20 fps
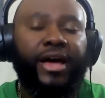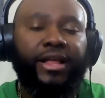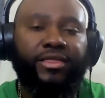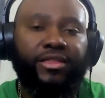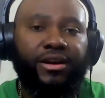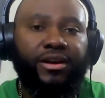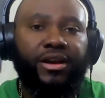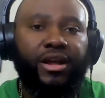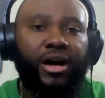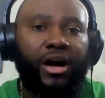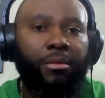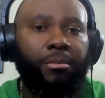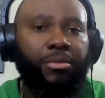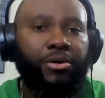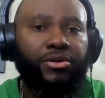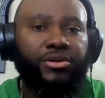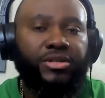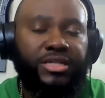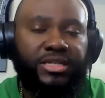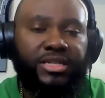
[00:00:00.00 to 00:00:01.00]
that the
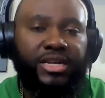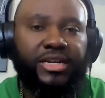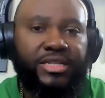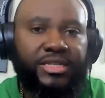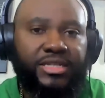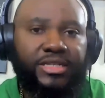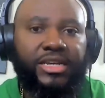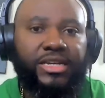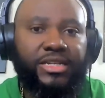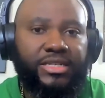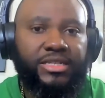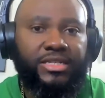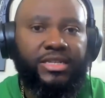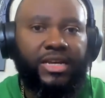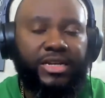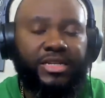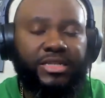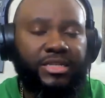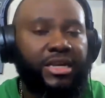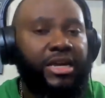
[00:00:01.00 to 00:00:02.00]
number
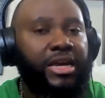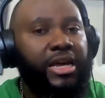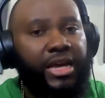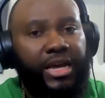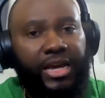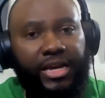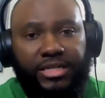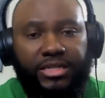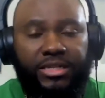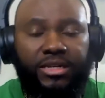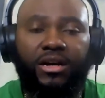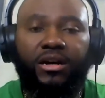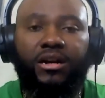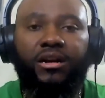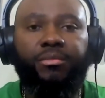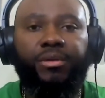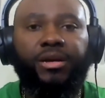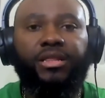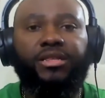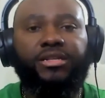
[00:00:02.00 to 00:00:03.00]
666 is going
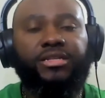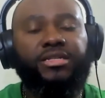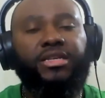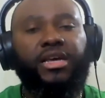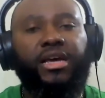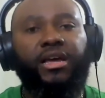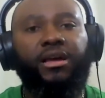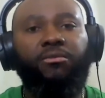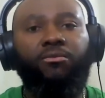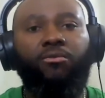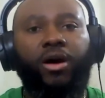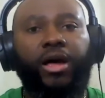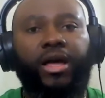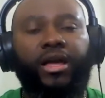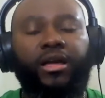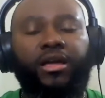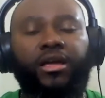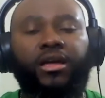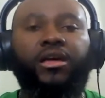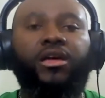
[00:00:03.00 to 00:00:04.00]
to be the same
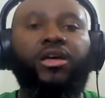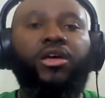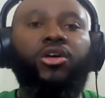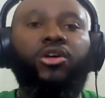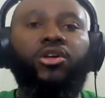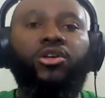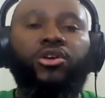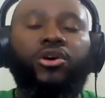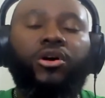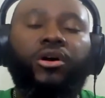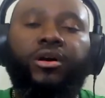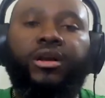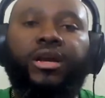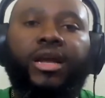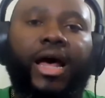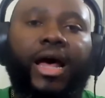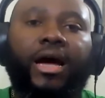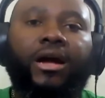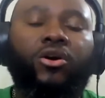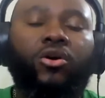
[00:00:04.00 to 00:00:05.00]
way. You're
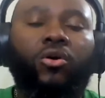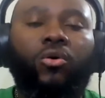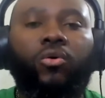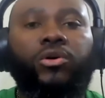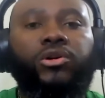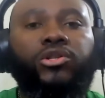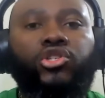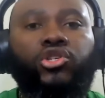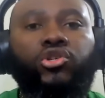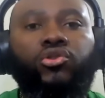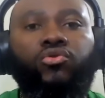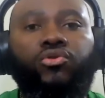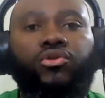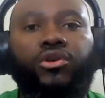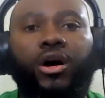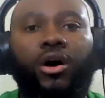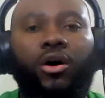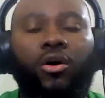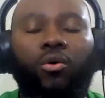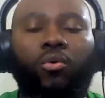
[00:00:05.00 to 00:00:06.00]
not going to
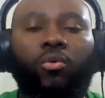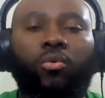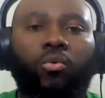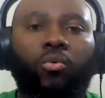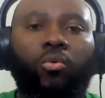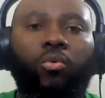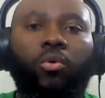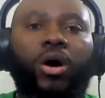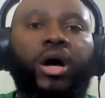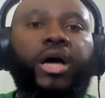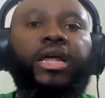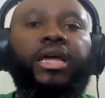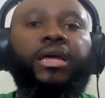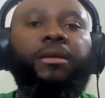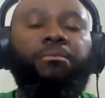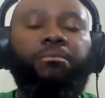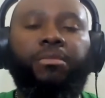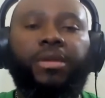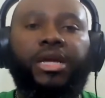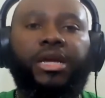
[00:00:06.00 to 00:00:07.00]
know what
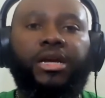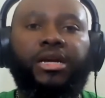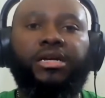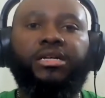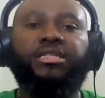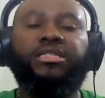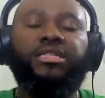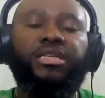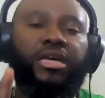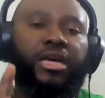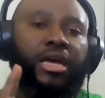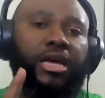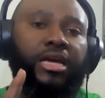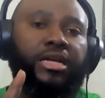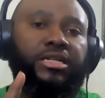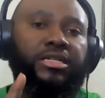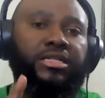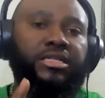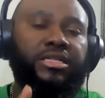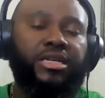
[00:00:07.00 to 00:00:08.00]
it means
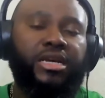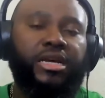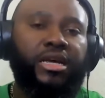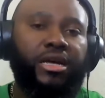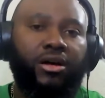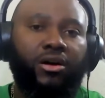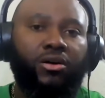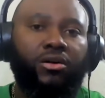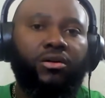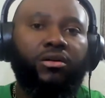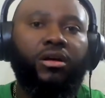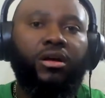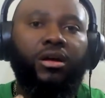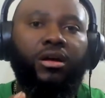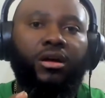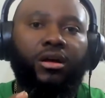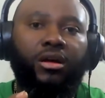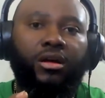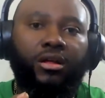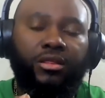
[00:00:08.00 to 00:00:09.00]
until
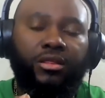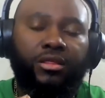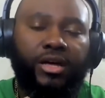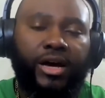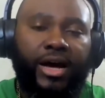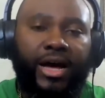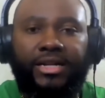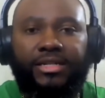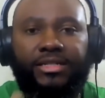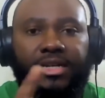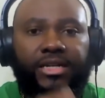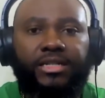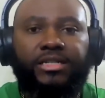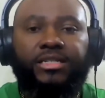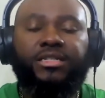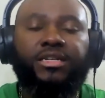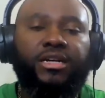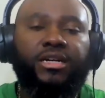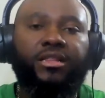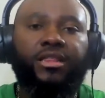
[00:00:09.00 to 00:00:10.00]
the
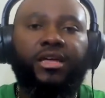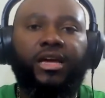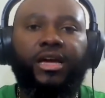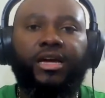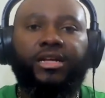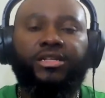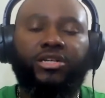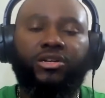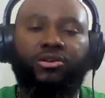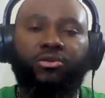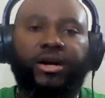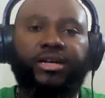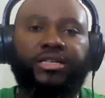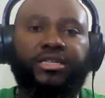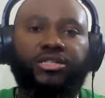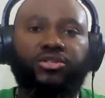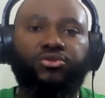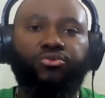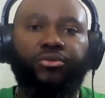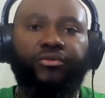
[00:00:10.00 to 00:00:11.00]
identity of the
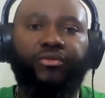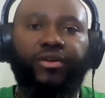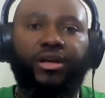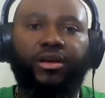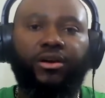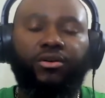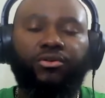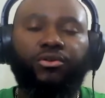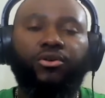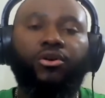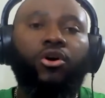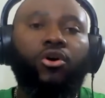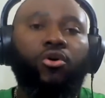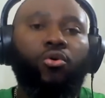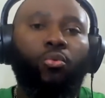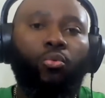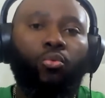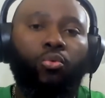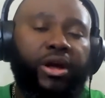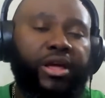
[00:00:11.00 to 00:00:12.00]
Antichrist is revealed.
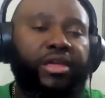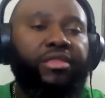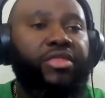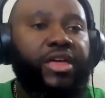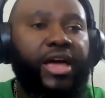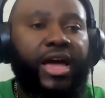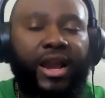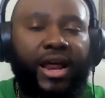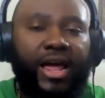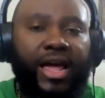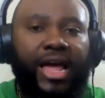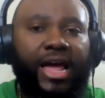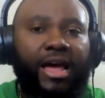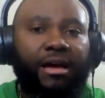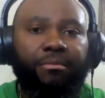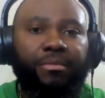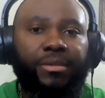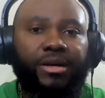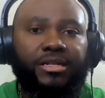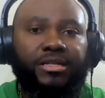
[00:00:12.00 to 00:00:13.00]
When that
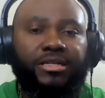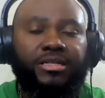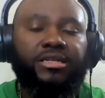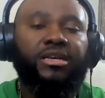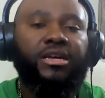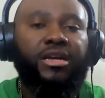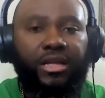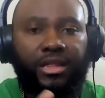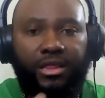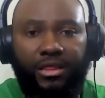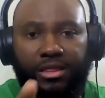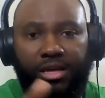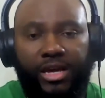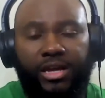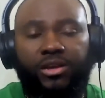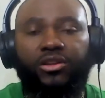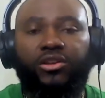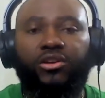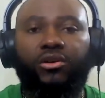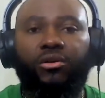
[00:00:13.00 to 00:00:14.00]
happens,
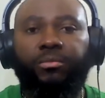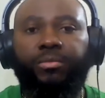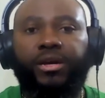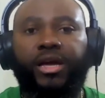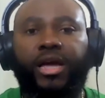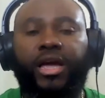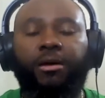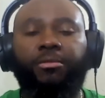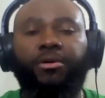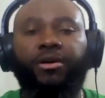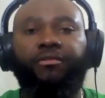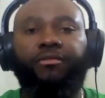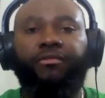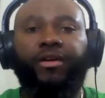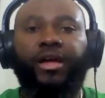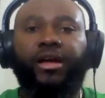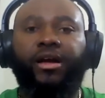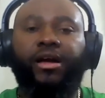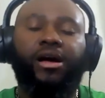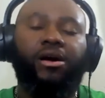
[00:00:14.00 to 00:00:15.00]
then you'll be able to
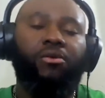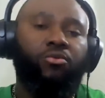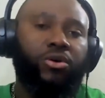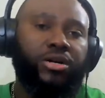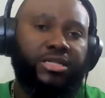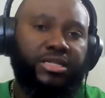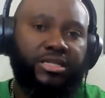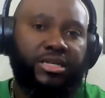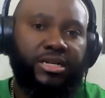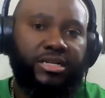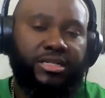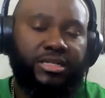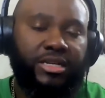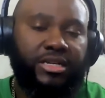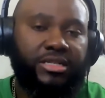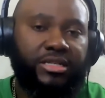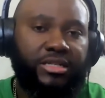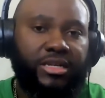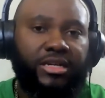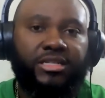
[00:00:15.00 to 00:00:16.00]
figure out what
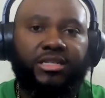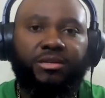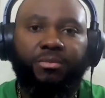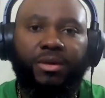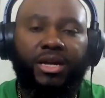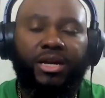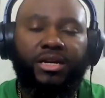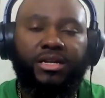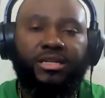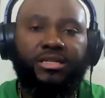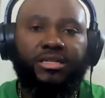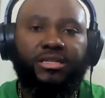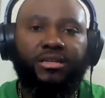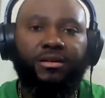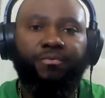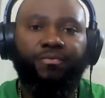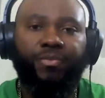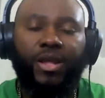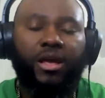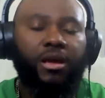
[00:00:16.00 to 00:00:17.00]
666
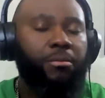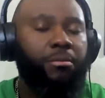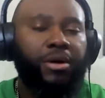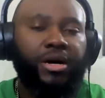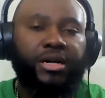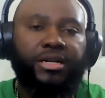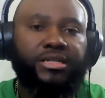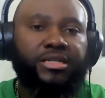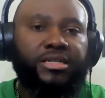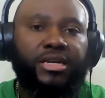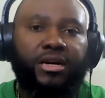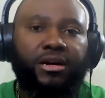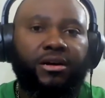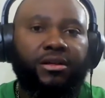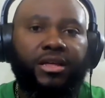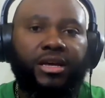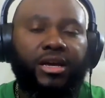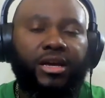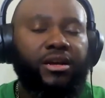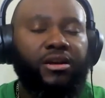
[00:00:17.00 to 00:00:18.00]
means. But
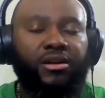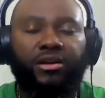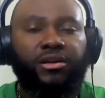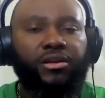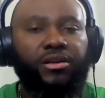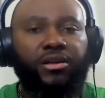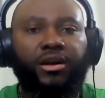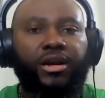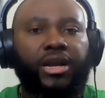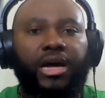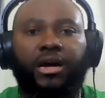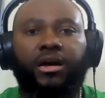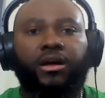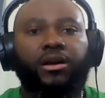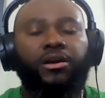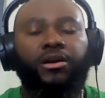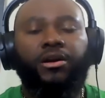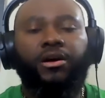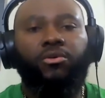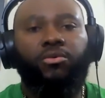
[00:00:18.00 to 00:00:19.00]
until then, you're not
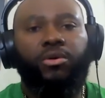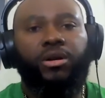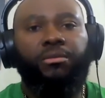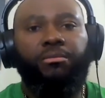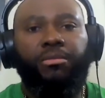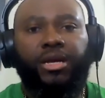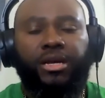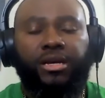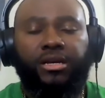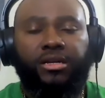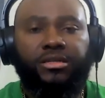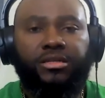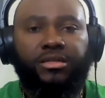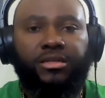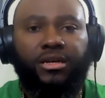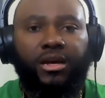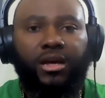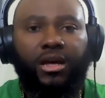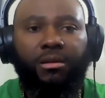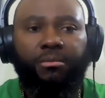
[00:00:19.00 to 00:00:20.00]
going to know what it
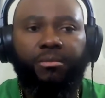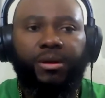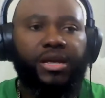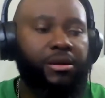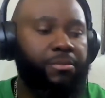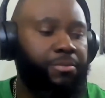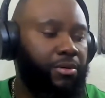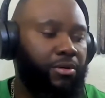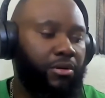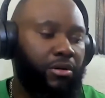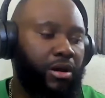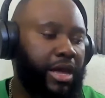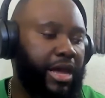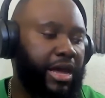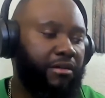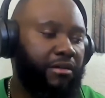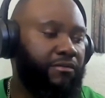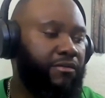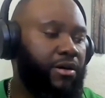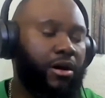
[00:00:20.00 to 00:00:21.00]
means people
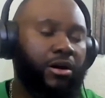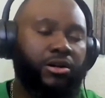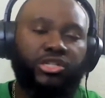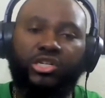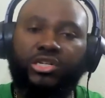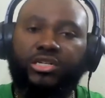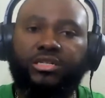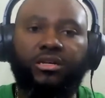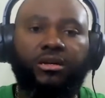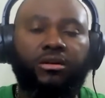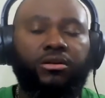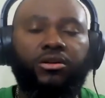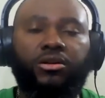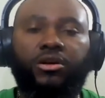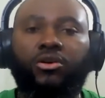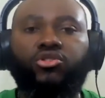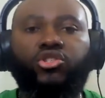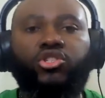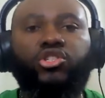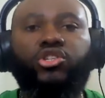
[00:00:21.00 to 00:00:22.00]
have are uh, just
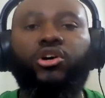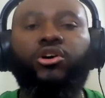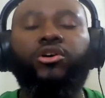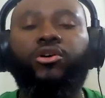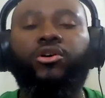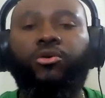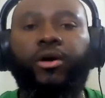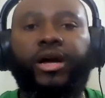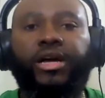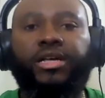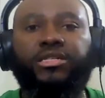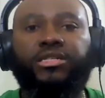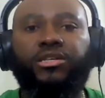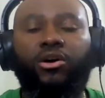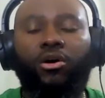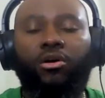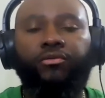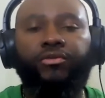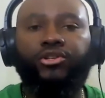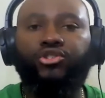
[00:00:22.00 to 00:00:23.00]
go stir crazy
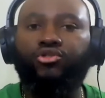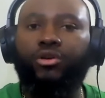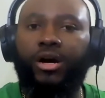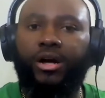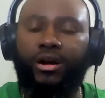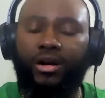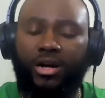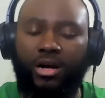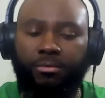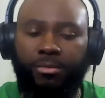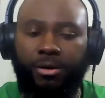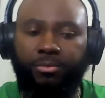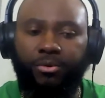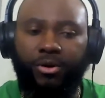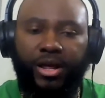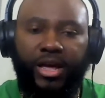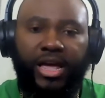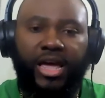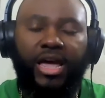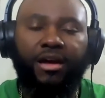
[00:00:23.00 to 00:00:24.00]
over trying to come up
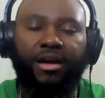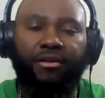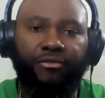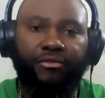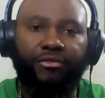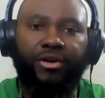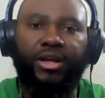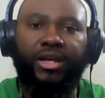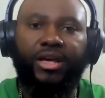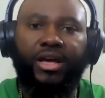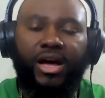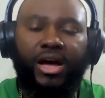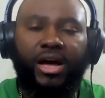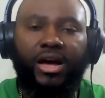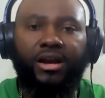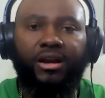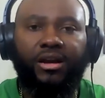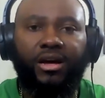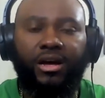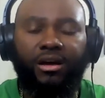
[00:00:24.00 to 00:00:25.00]
with every
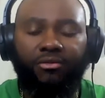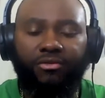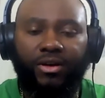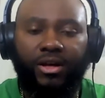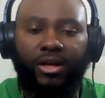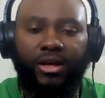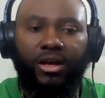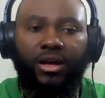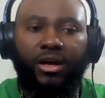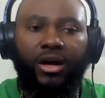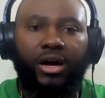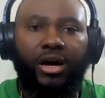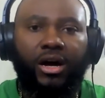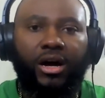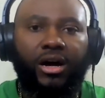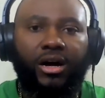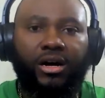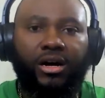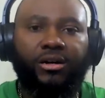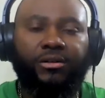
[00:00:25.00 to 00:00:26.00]
kind of
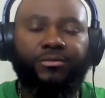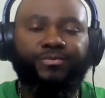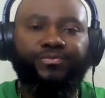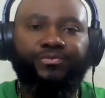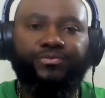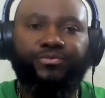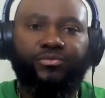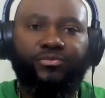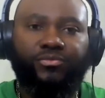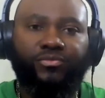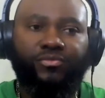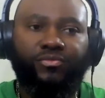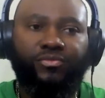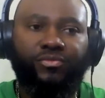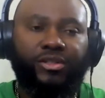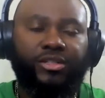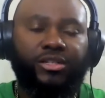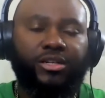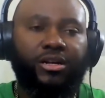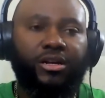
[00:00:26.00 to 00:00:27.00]
um,
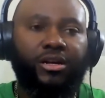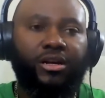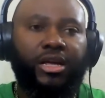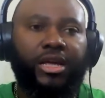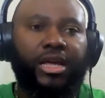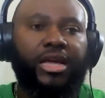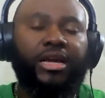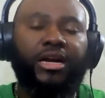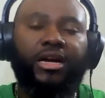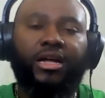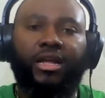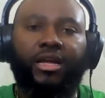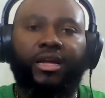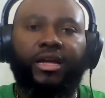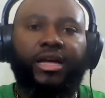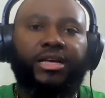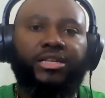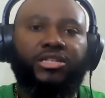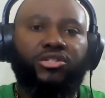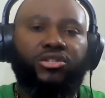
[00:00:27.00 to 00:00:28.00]

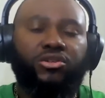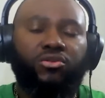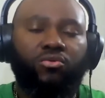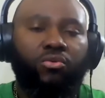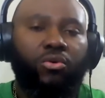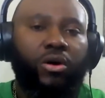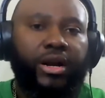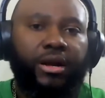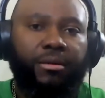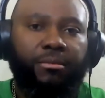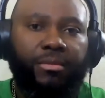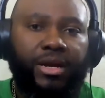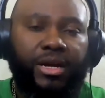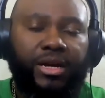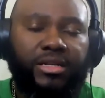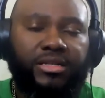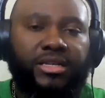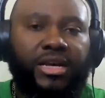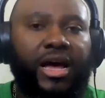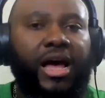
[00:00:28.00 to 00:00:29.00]
inkling as to what it
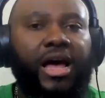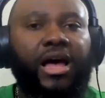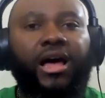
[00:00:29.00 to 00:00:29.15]
means.